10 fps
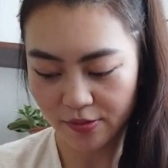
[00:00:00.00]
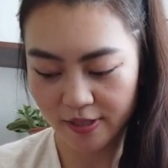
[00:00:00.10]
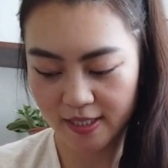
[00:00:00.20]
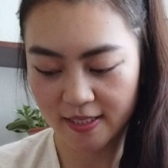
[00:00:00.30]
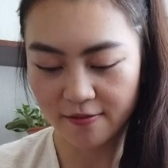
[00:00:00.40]

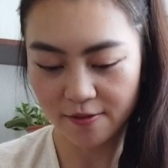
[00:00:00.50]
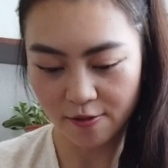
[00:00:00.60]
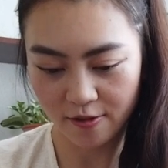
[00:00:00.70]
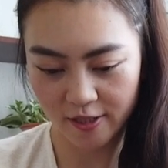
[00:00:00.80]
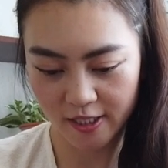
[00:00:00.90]
Prince of
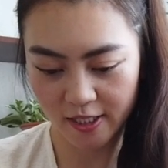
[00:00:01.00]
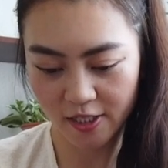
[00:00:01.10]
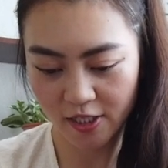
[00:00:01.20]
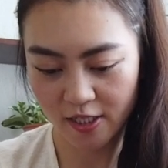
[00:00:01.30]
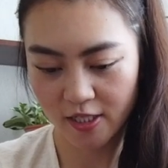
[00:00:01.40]

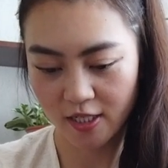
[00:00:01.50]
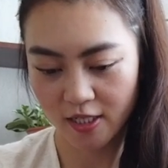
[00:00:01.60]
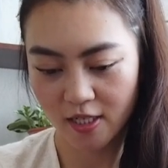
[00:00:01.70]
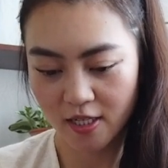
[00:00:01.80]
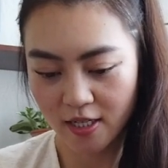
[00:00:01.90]
Orange,
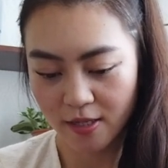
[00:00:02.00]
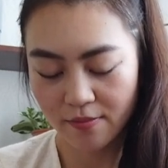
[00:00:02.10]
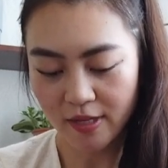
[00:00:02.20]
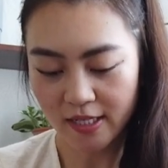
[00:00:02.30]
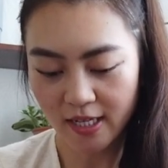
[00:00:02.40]

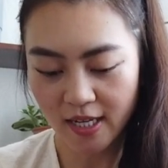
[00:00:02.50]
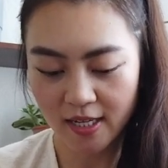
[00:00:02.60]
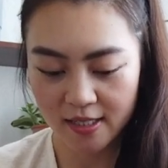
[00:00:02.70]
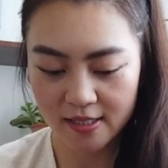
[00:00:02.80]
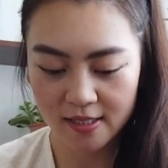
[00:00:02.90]

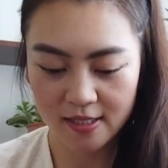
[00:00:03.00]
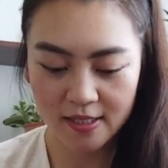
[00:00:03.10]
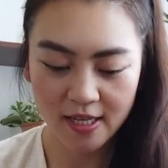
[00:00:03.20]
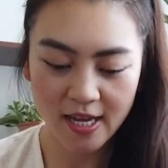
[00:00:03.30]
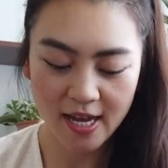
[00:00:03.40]

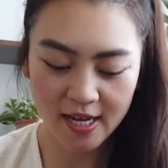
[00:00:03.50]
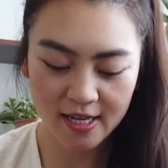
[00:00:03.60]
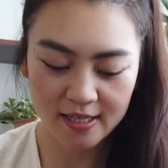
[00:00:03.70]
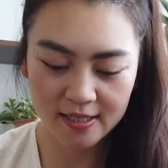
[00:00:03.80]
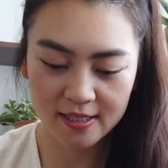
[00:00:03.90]
because it
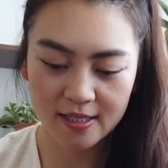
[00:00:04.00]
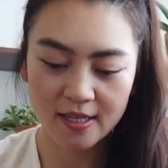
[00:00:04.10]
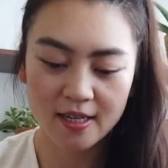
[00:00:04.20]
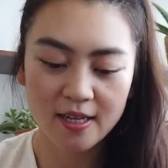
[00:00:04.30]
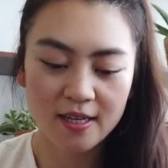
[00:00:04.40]
has
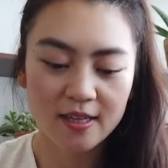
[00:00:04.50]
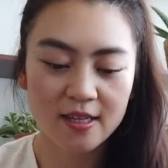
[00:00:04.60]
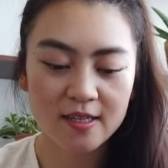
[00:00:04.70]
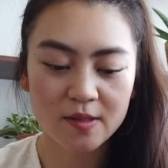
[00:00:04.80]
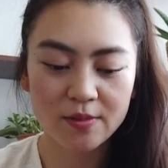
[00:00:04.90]

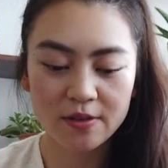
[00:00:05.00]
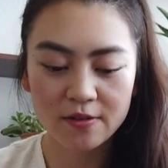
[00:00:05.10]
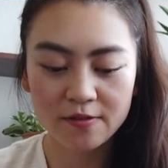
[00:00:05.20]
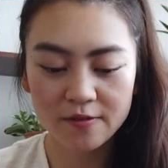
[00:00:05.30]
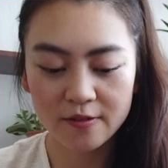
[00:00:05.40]
these
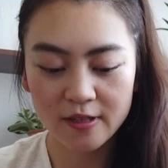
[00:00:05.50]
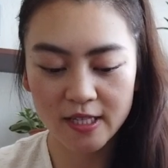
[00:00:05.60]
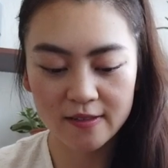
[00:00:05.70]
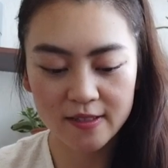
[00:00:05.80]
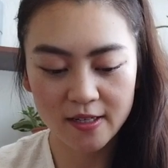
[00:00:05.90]
beautiful
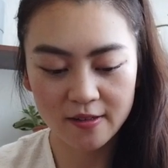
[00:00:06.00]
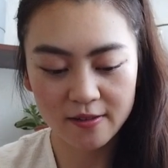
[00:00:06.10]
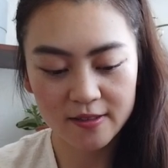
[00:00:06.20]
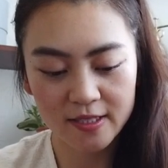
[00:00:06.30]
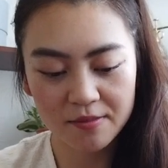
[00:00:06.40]
leaves.
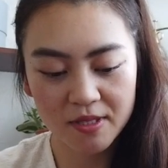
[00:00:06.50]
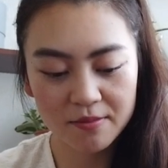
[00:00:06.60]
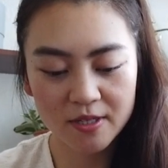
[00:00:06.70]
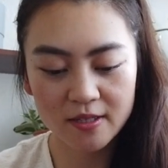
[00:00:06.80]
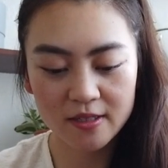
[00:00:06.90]
Oh, some of
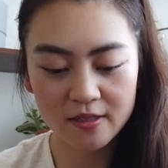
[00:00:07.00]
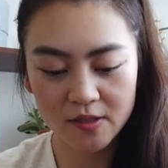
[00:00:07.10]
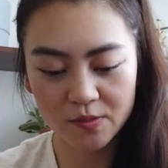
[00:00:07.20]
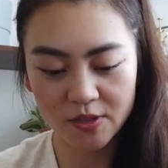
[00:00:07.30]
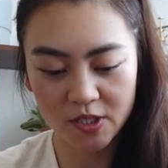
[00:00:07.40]
them are a little
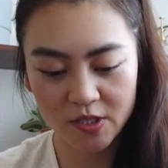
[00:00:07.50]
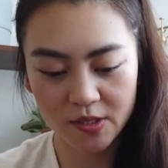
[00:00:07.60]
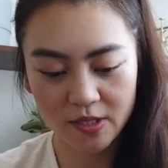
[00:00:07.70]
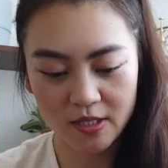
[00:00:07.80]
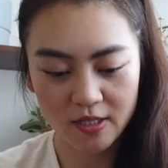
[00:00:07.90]

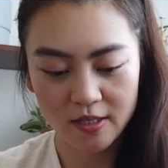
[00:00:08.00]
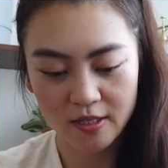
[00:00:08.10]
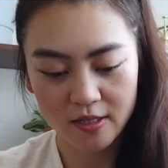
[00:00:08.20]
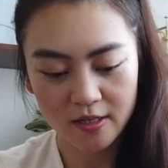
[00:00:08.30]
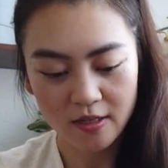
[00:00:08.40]
smushed.
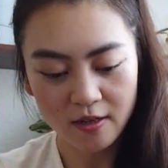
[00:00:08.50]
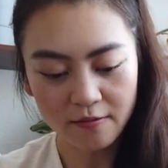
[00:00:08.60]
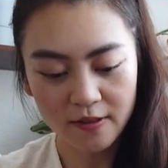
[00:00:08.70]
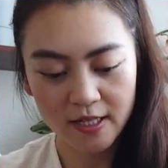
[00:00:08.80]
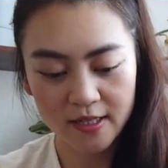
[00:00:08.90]

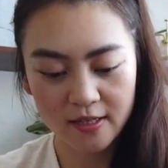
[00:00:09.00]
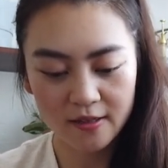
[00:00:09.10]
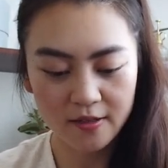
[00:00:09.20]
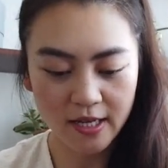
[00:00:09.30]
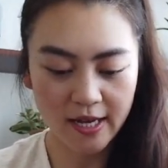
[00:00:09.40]
Hopefully
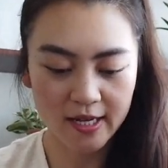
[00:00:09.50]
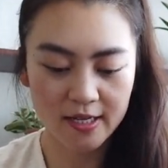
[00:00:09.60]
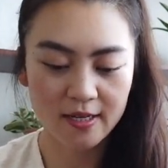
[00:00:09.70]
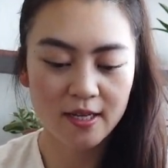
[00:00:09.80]
they're okay.